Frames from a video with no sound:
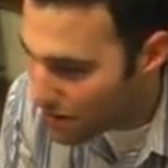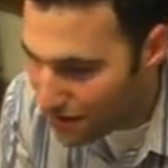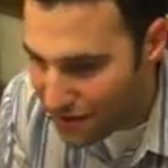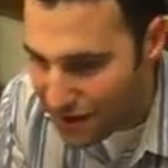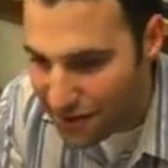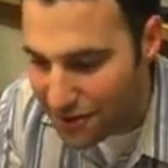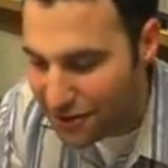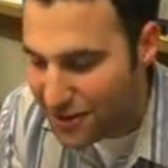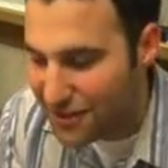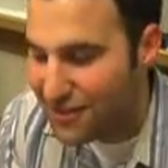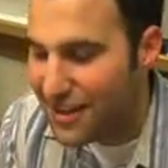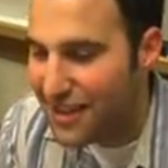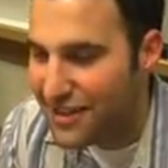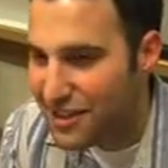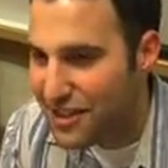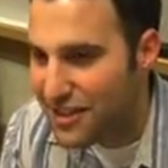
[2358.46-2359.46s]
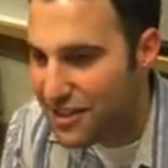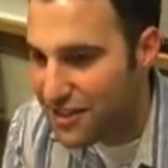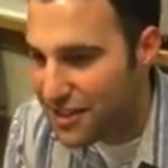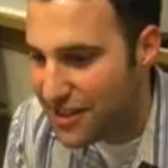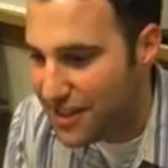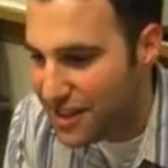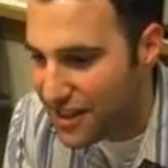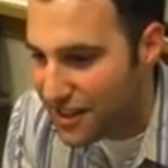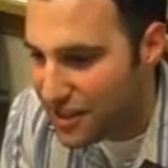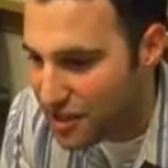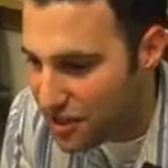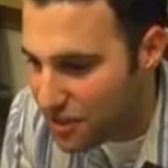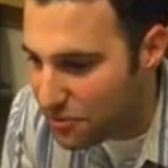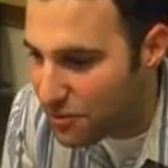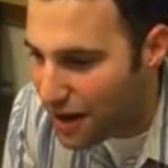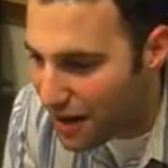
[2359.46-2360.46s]
You may have had her on Channel 9.
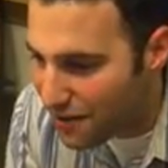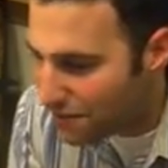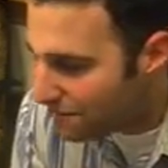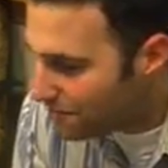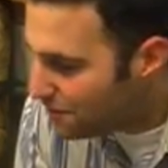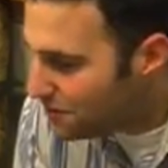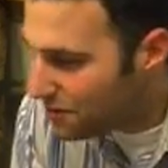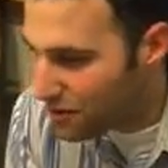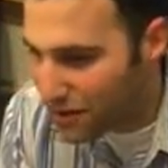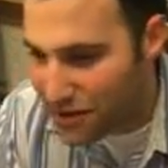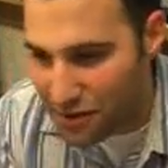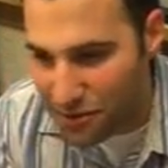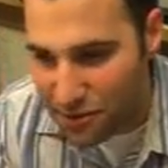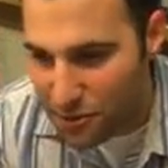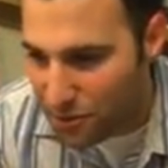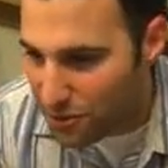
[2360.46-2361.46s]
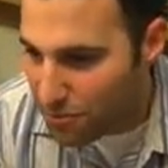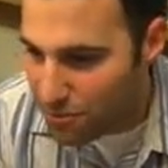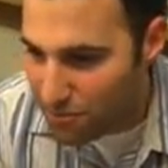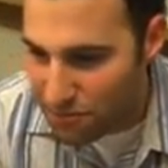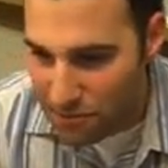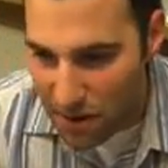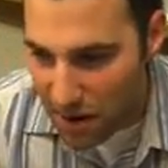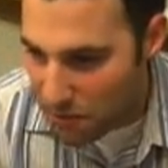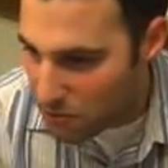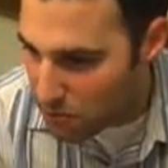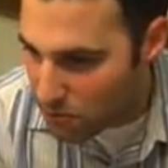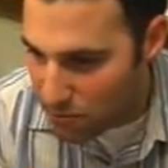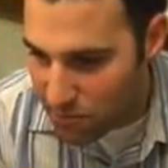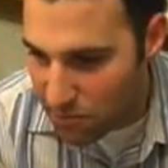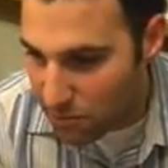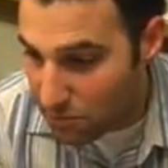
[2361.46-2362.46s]
She kind of started a whole
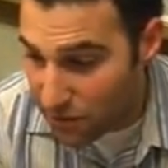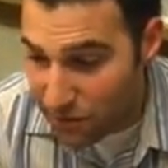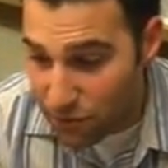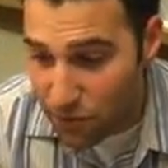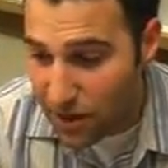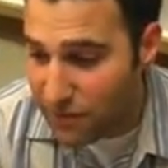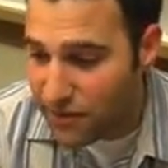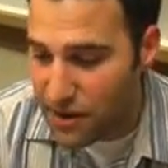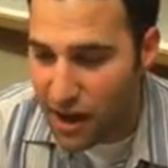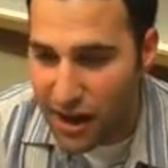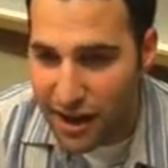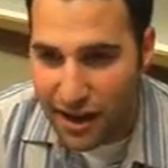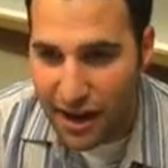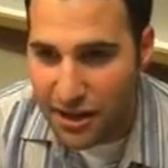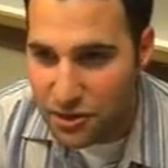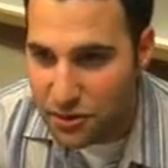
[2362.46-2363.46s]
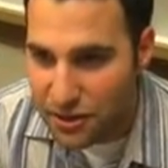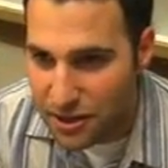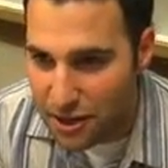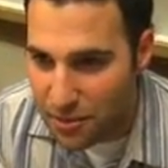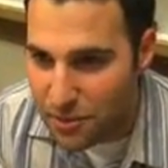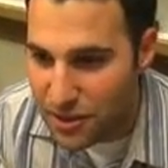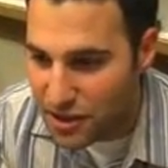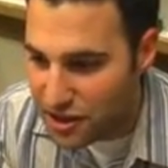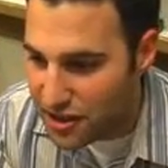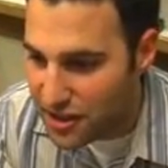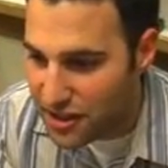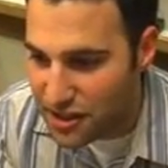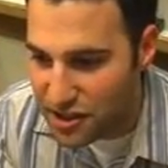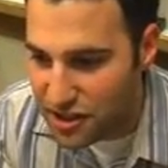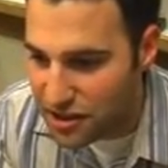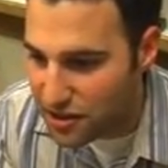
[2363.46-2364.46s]
before even I joined the company.
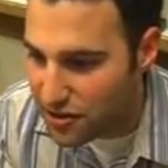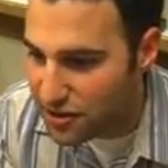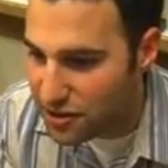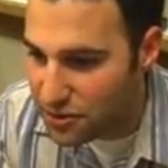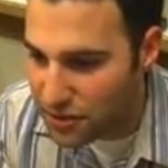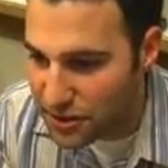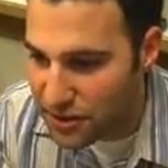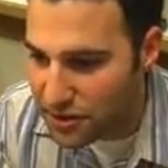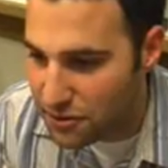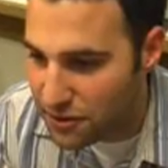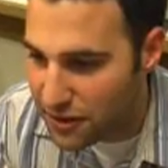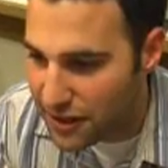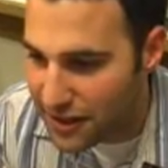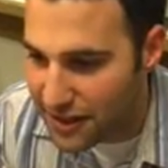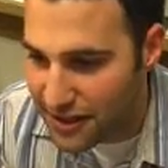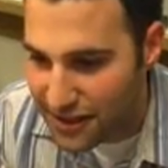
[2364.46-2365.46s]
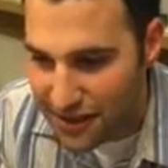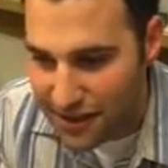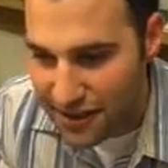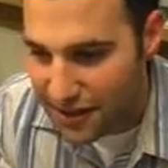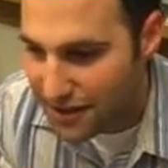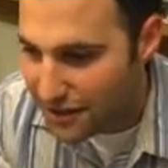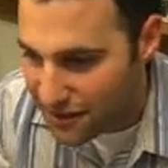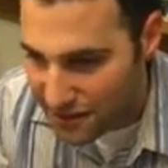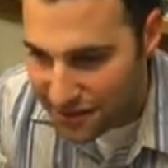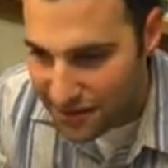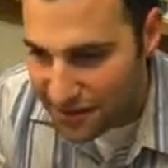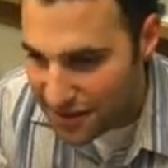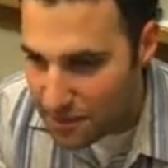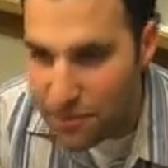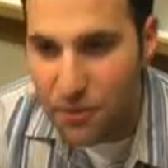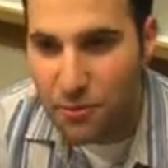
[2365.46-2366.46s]
She started doing like
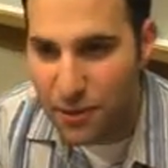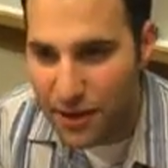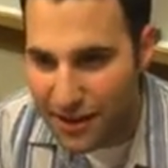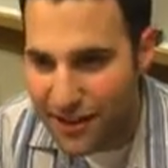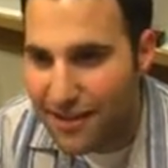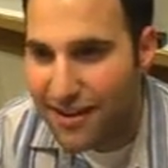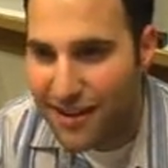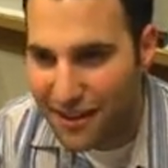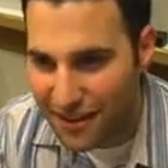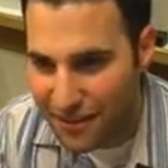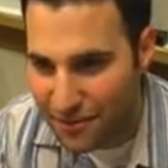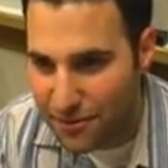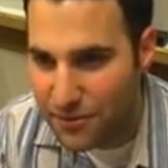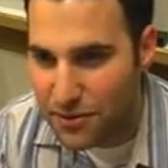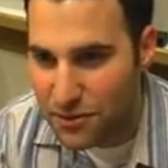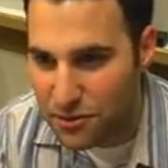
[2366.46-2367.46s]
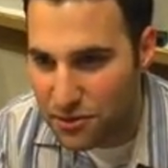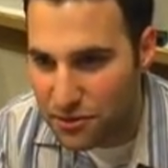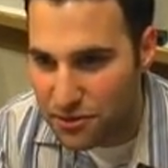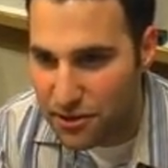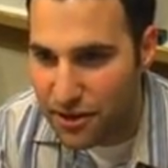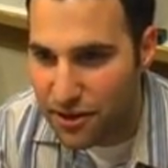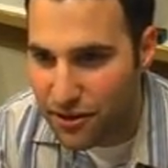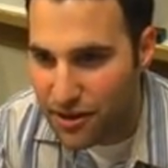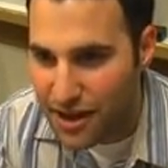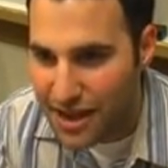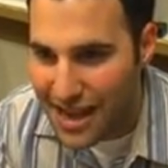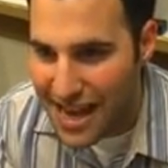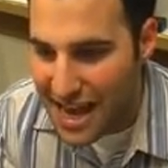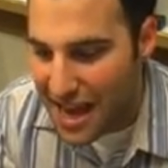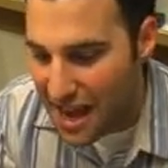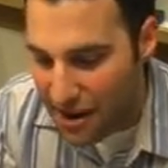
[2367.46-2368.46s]
tip of the week kind of thing for Visual Studio,
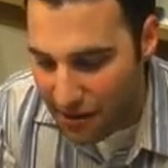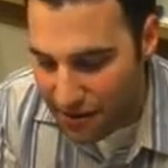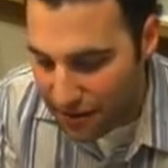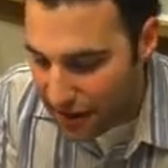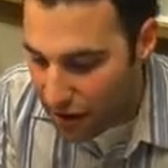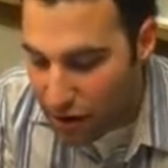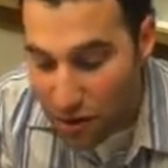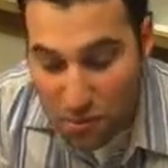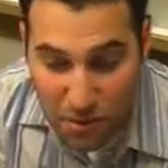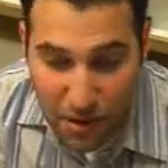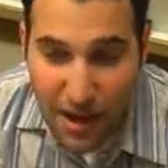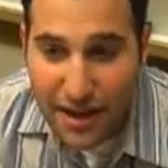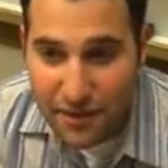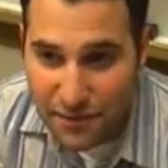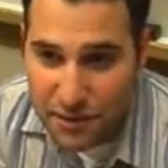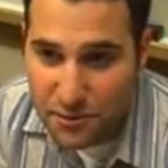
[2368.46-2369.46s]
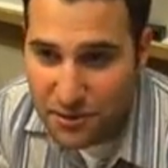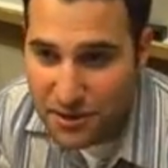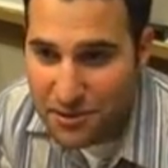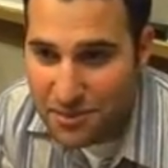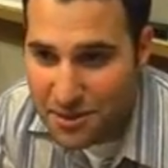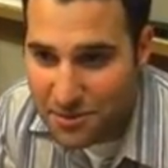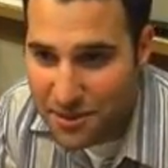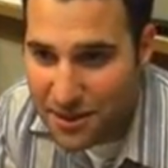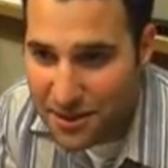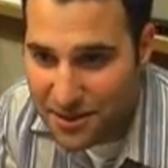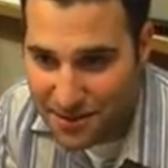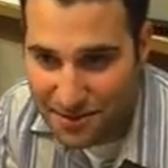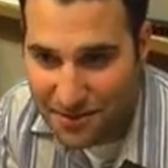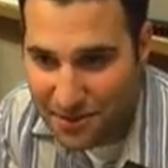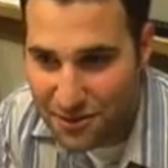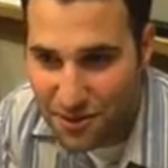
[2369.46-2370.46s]
and they all apply to Visual C++.
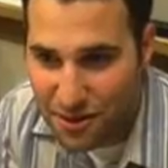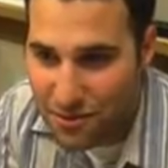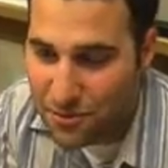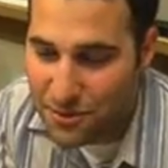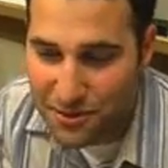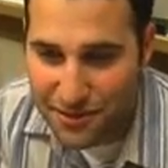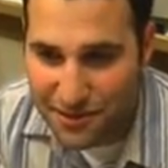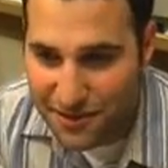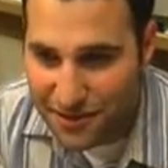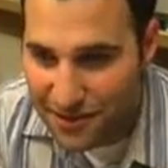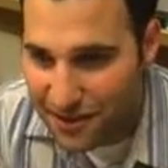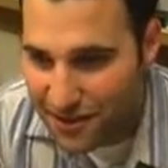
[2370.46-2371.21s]
Almost